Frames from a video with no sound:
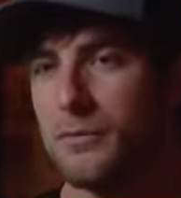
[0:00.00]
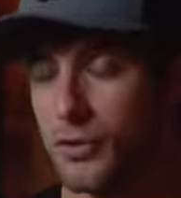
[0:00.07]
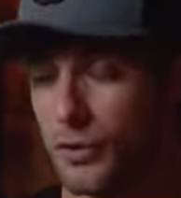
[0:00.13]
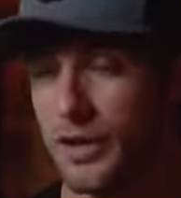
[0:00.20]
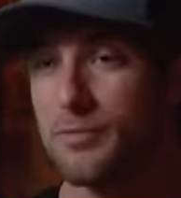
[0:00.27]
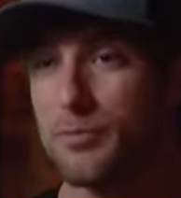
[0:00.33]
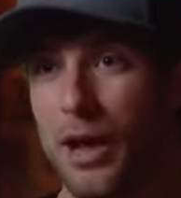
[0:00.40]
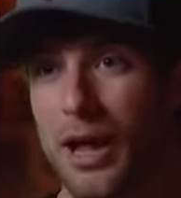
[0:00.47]

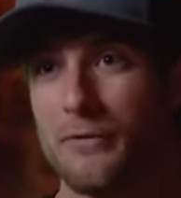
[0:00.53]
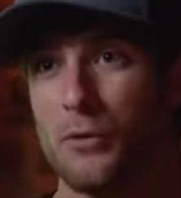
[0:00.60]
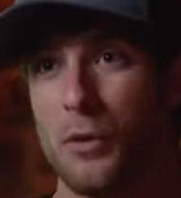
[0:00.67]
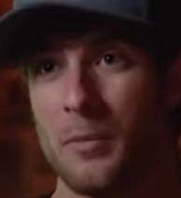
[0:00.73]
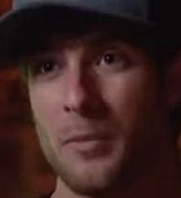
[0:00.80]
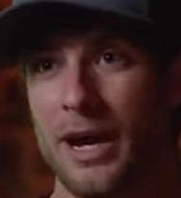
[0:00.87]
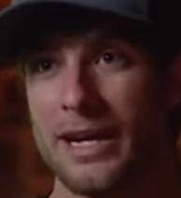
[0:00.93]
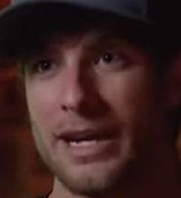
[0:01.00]
drift
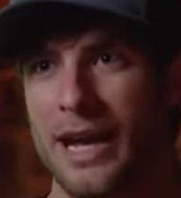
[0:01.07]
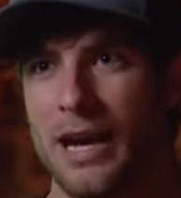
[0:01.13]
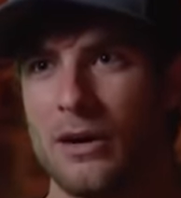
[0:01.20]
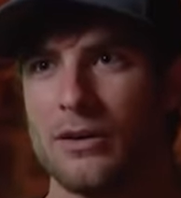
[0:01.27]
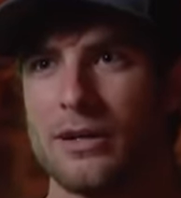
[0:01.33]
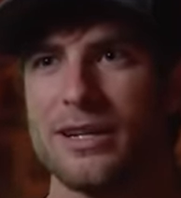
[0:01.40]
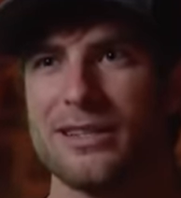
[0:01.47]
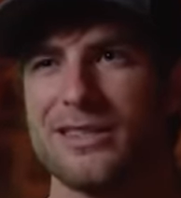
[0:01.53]
platform right
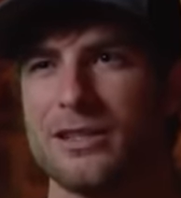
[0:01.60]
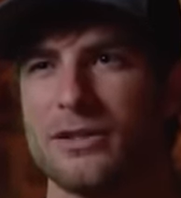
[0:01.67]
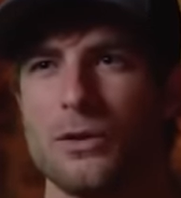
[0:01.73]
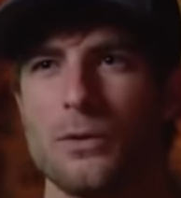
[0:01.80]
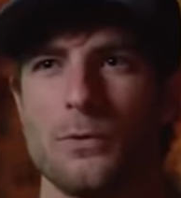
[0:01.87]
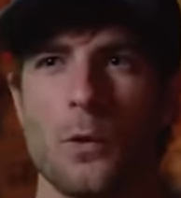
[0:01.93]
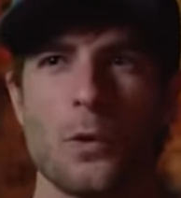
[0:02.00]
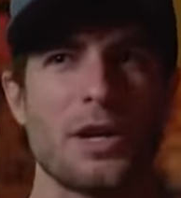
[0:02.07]
now because the
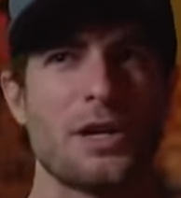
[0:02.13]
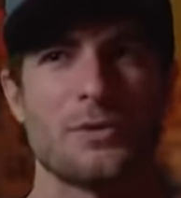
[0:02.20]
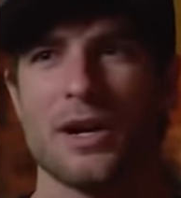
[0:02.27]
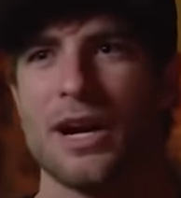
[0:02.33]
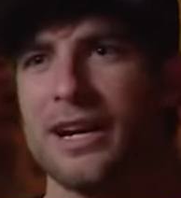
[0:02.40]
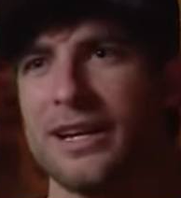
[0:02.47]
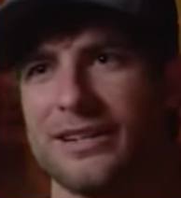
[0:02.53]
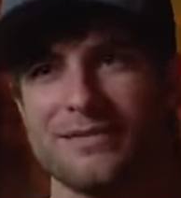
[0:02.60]
240s were
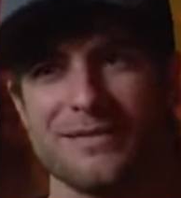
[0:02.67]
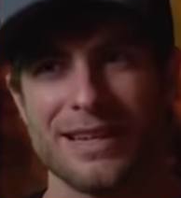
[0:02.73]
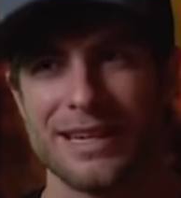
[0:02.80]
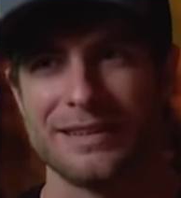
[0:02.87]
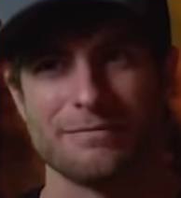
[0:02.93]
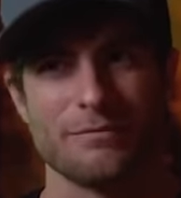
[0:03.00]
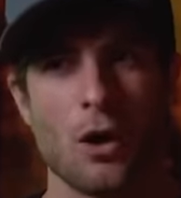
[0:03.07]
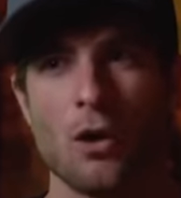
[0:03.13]
kind of
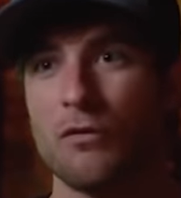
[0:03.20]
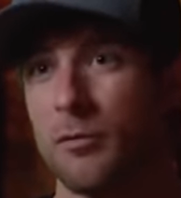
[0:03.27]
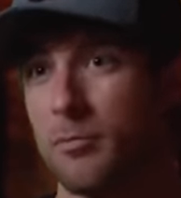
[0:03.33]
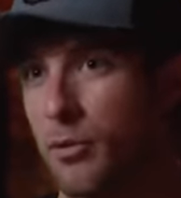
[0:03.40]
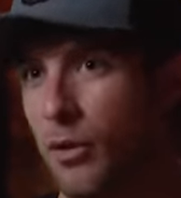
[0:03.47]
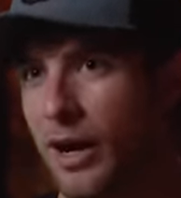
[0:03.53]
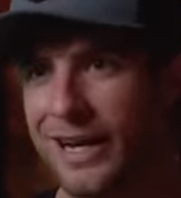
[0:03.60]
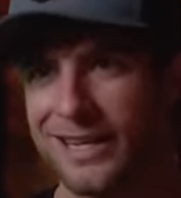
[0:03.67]
getting
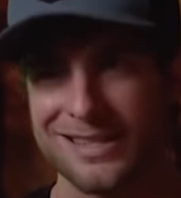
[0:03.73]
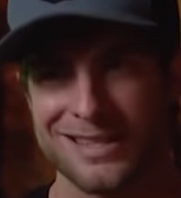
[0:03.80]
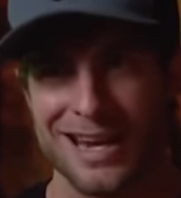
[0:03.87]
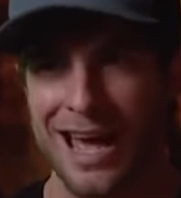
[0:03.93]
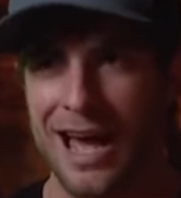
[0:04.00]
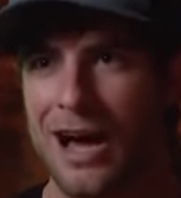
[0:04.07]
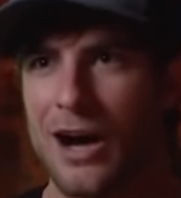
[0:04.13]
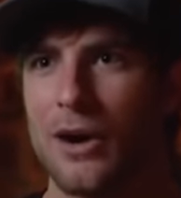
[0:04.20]
overpriced
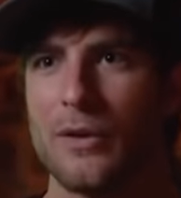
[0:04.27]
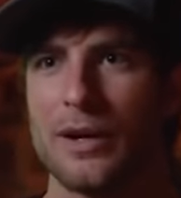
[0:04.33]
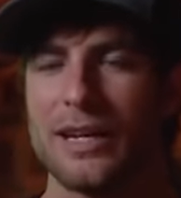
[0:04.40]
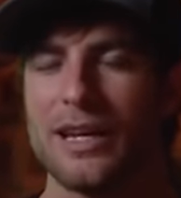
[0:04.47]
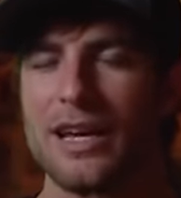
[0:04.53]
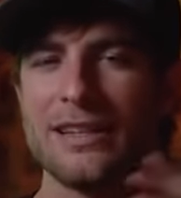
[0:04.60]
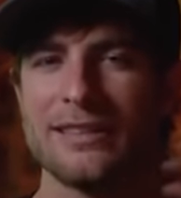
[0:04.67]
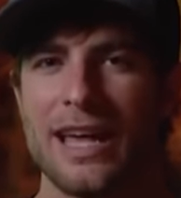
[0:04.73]
now,
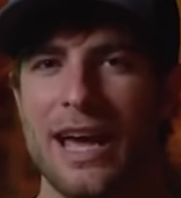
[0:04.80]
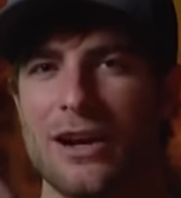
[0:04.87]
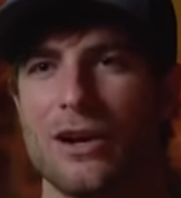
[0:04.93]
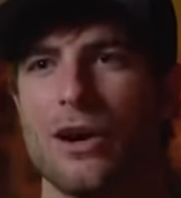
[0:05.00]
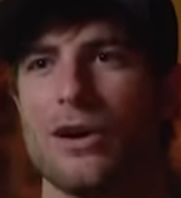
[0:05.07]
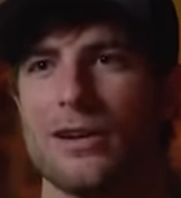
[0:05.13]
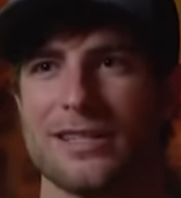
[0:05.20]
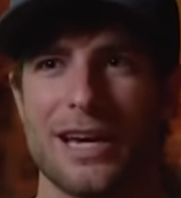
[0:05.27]
and that
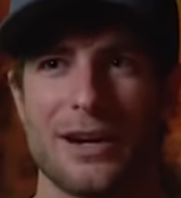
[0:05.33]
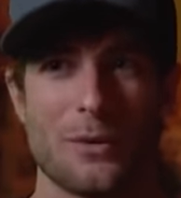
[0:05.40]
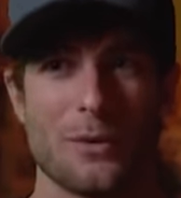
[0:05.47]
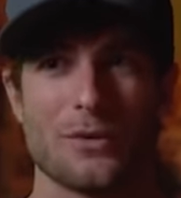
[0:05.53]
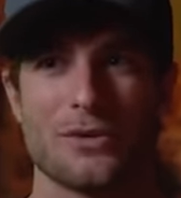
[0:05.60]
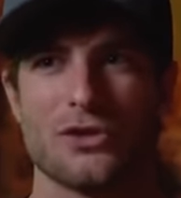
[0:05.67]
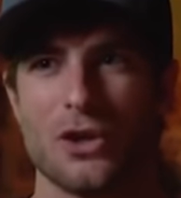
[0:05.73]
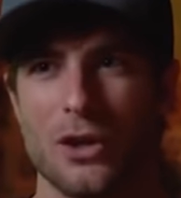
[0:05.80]
car is kind
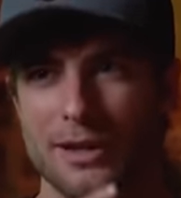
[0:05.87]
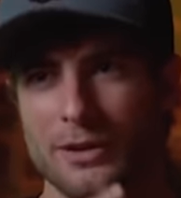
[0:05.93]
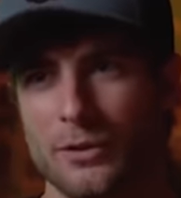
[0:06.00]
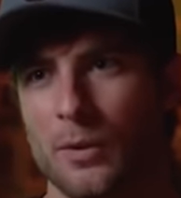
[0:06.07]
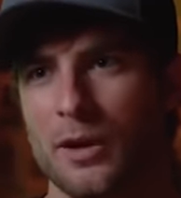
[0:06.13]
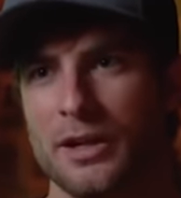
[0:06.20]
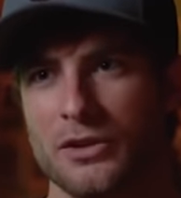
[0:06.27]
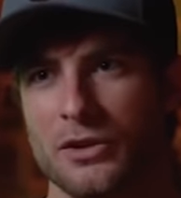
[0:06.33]
of starting to
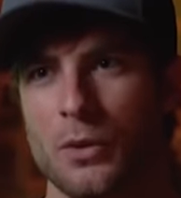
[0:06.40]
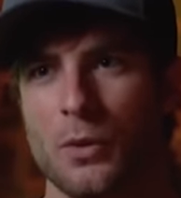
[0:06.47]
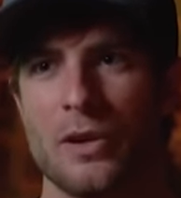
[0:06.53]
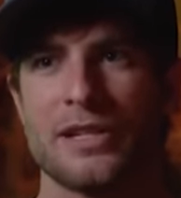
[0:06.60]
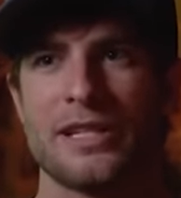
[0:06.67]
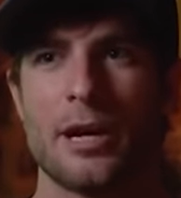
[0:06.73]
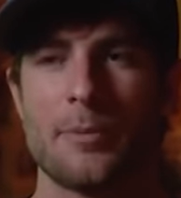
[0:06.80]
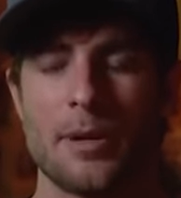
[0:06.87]
run its
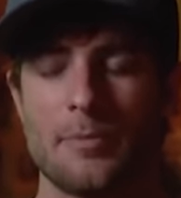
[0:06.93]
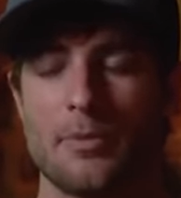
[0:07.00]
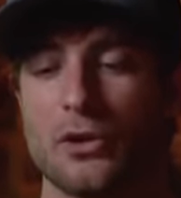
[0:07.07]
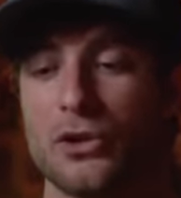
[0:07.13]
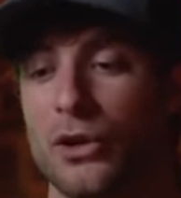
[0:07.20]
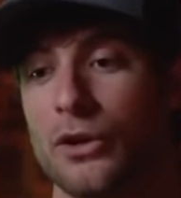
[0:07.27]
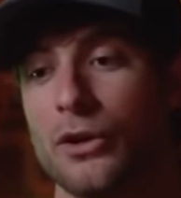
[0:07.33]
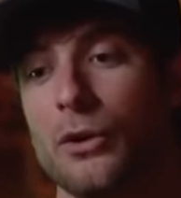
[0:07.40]
course. Now people are
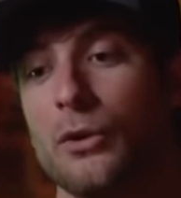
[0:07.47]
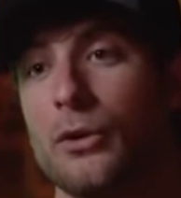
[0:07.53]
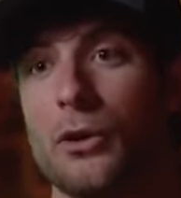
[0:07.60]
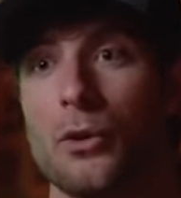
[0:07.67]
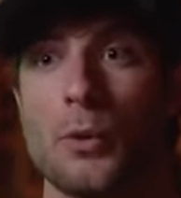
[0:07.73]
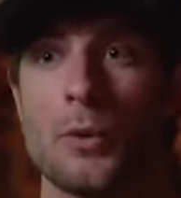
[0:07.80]
starting to go to the